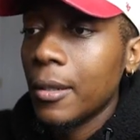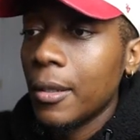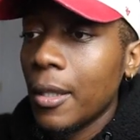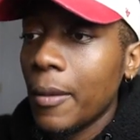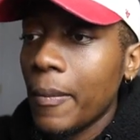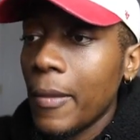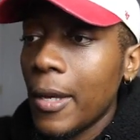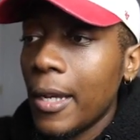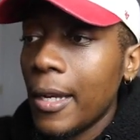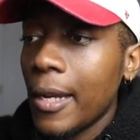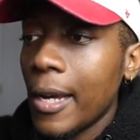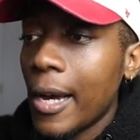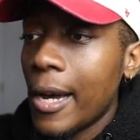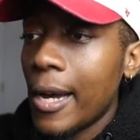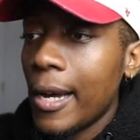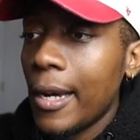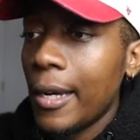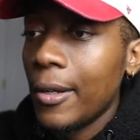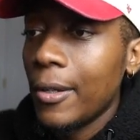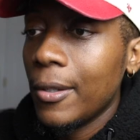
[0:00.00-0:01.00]
Command
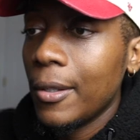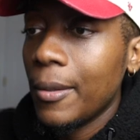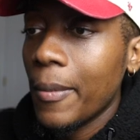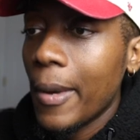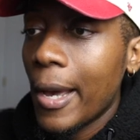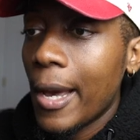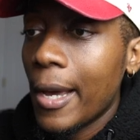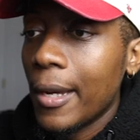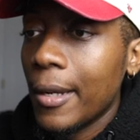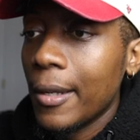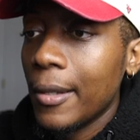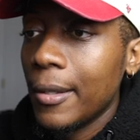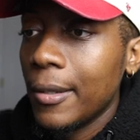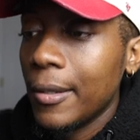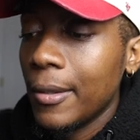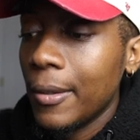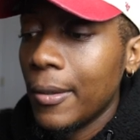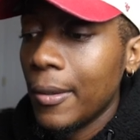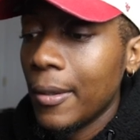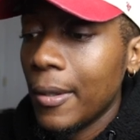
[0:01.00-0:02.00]
I on the Mac,
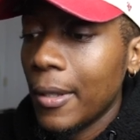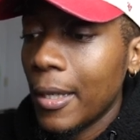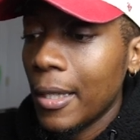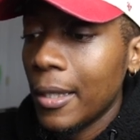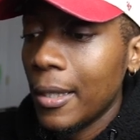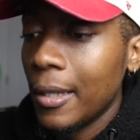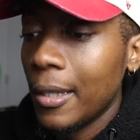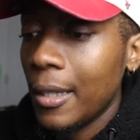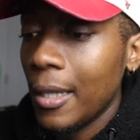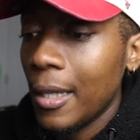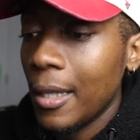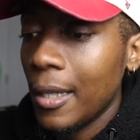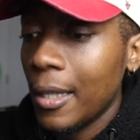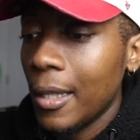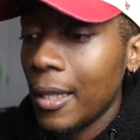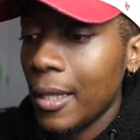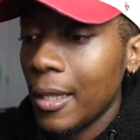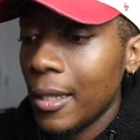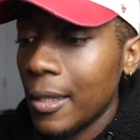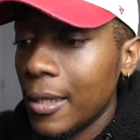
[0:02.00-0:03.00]
or I think
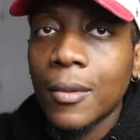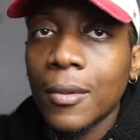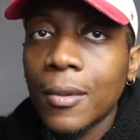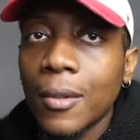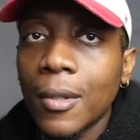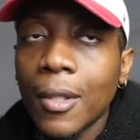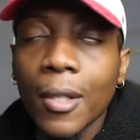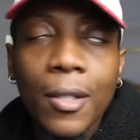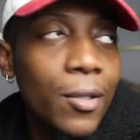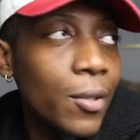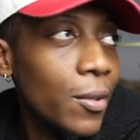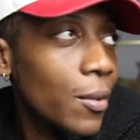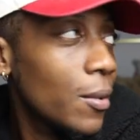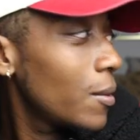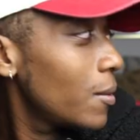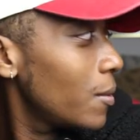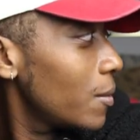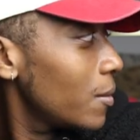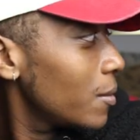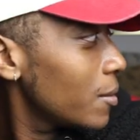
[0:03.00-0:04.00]
it's
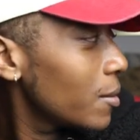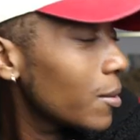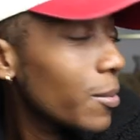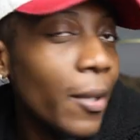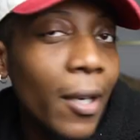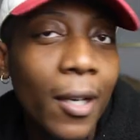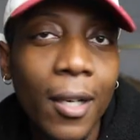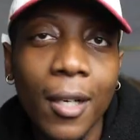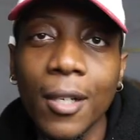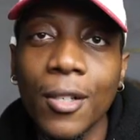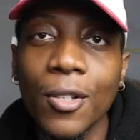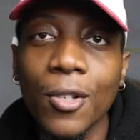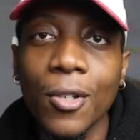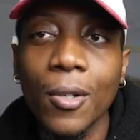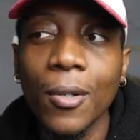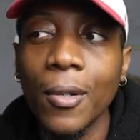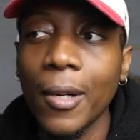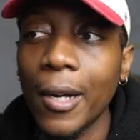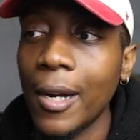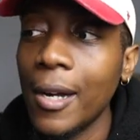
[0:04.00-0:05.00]
probably
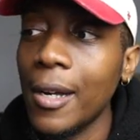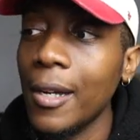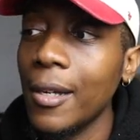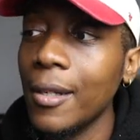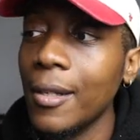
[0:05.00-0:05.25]
Control I.